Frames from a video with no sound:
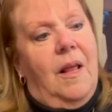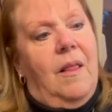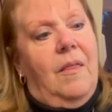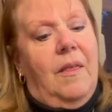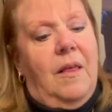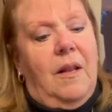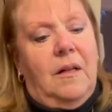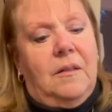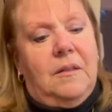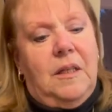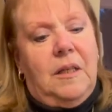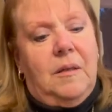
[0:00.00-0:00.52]
Then
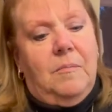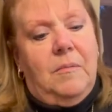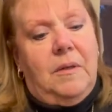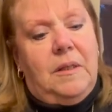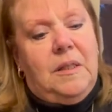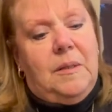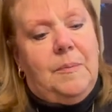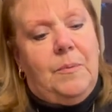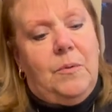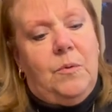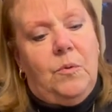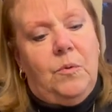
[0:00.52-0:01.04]
I'll take my
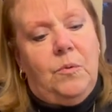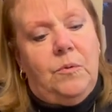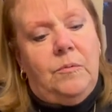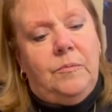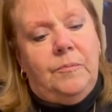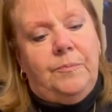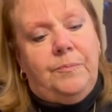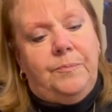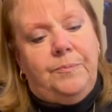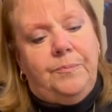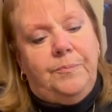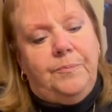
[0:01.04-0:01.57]
spoon
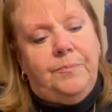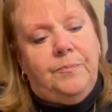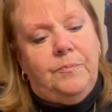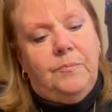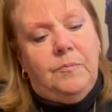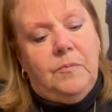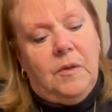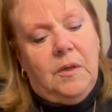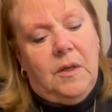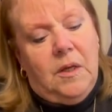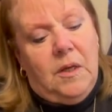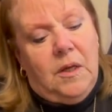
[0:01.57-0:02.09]

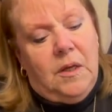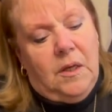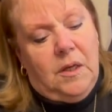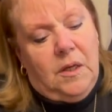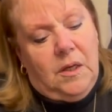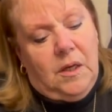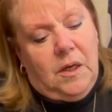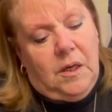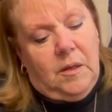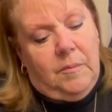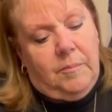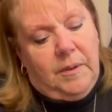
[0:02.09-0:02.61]

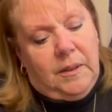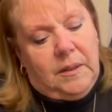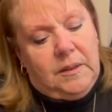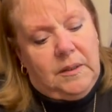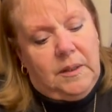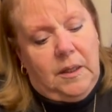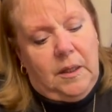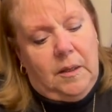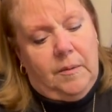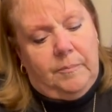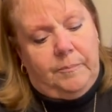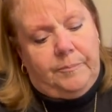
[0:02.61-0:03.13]
and mix it up.